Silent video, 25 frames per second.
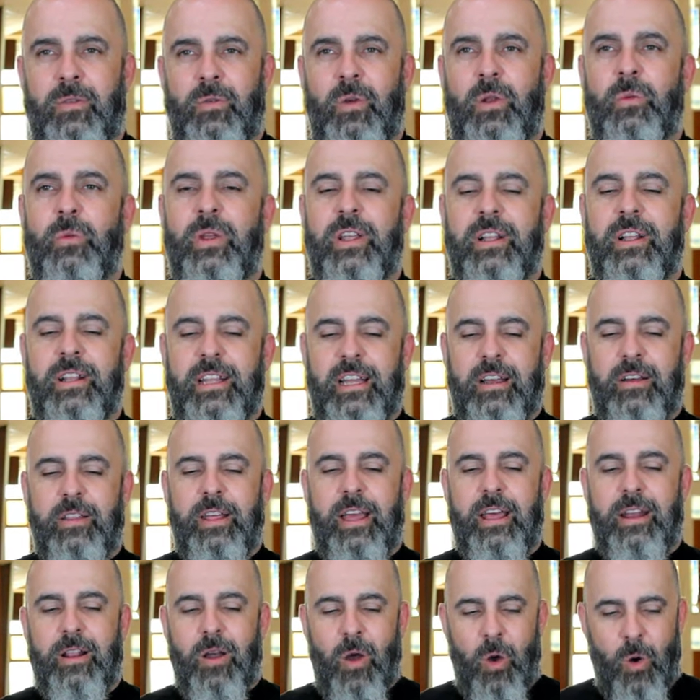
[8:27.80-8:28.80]
When we allow
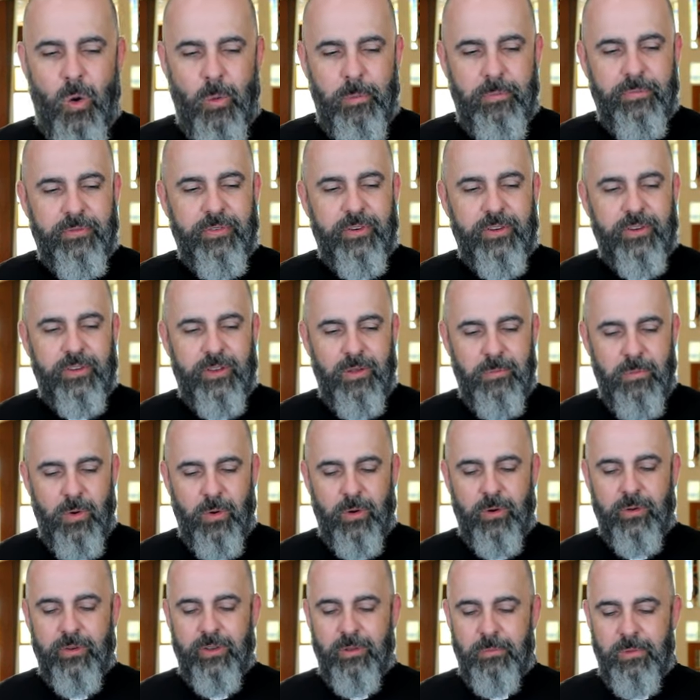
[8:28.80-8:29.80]
that hope for
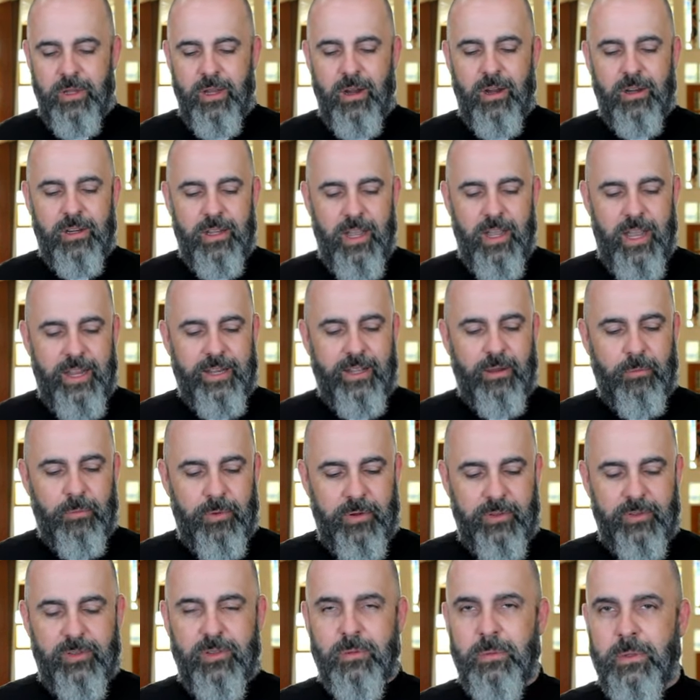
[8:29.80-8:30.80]
tomorrow to be our guiding
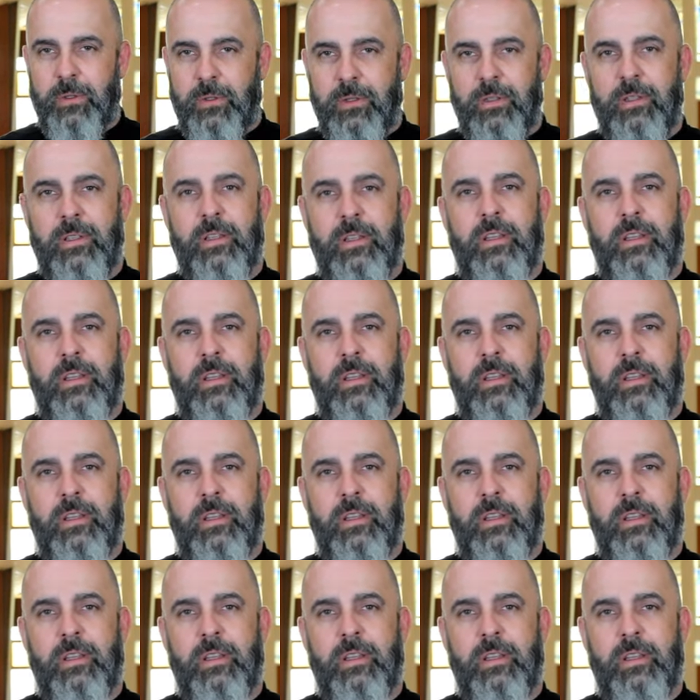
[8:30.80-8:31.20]
principle,